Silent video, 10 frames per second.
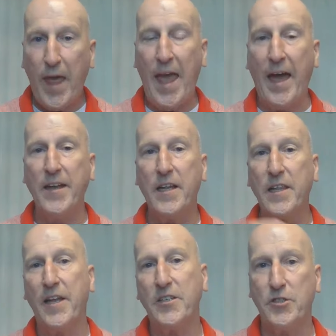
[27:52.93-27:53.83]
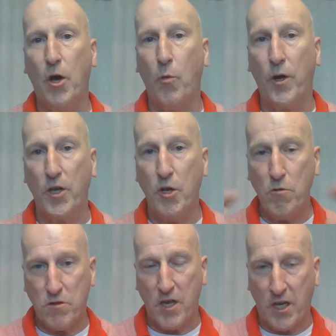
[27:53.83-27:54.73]
and let us know what
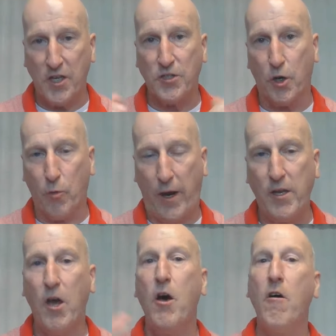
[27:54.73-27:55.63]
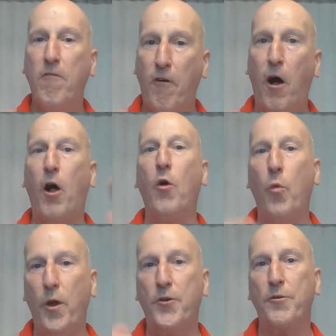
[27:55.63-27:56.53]
you think is a great fall,
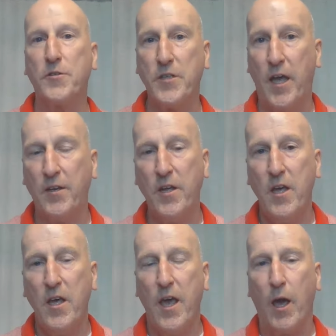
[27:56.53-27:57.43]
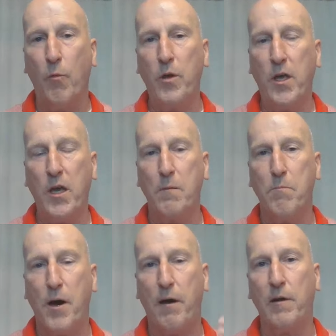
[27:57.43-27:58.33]
winter scent, and we can
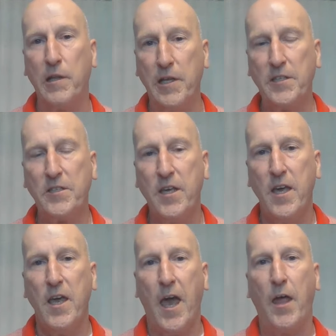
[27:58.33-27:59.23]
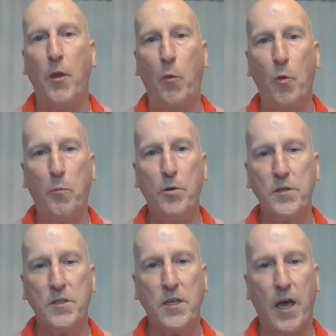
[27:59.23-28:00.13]
compile a list, and then we'll put
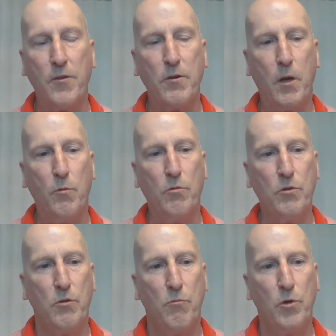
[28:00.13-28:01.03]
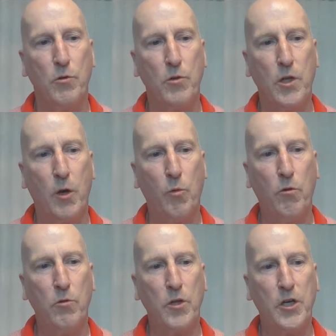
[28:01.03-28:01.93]
it together, and
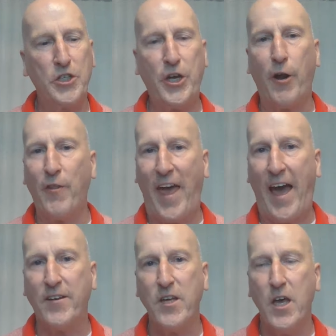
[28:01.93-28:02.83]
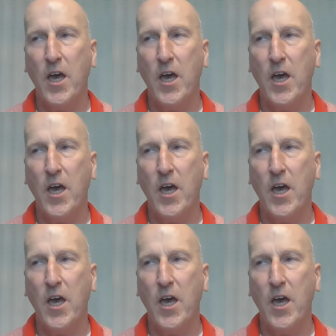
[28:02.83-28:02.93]
we'll share that